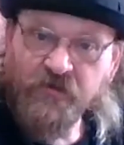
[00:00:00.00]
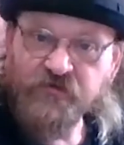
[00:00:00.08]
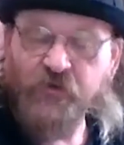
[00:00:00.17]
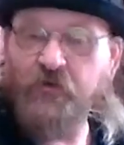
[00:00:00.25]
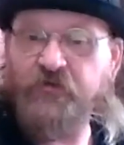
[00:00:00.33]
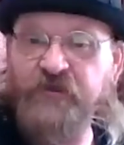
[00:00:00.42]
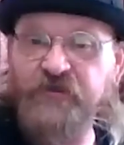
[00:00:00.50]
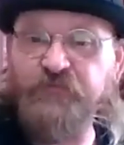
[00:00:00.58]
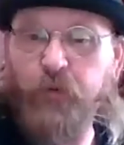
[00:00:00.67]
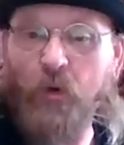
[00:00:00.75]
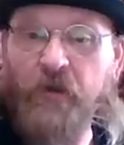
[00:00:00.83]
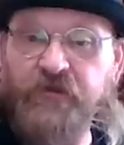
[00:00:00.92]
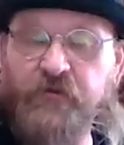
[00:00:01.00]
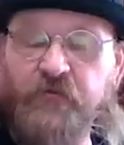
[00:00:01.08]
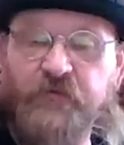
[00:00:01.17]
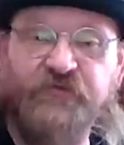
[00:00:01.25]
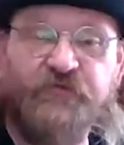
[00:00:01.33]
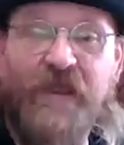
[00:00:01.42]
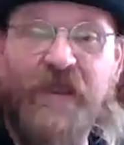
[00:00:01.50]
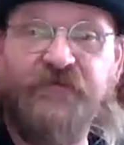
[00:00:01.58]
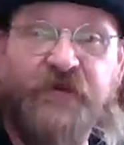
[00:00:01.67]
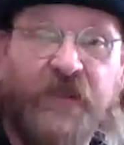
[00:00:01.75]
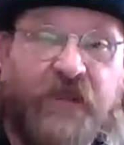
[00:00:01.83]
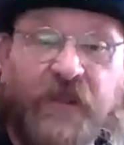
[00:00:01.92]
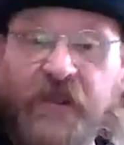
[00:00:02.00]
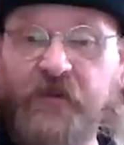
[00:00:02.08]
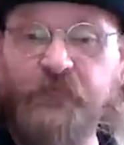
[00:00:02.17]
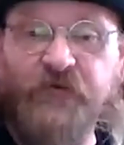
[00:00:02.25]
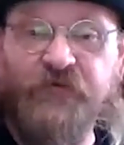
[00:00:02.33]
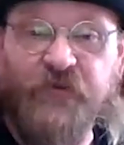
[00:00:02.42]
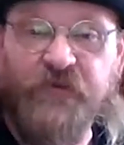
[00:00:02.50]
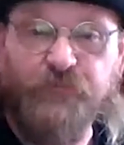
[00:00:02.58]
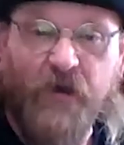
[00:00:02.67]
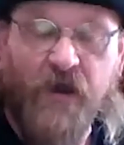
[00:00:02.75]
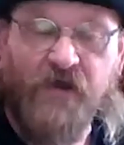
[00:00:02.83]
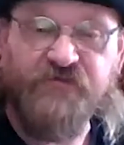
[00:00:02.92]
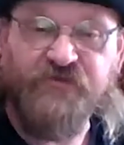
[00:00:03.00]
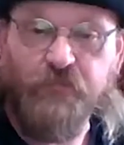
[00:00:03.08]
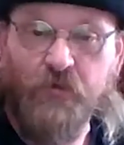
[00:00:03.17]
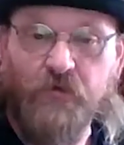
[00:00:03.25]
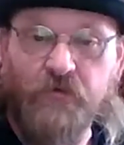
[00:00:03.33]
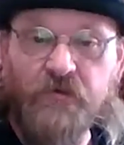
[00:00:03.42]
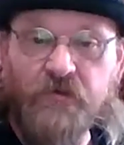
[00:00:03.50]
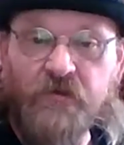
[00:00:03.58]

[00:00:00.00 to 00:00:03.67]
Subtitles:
Well, at this point, you've extracted everything possible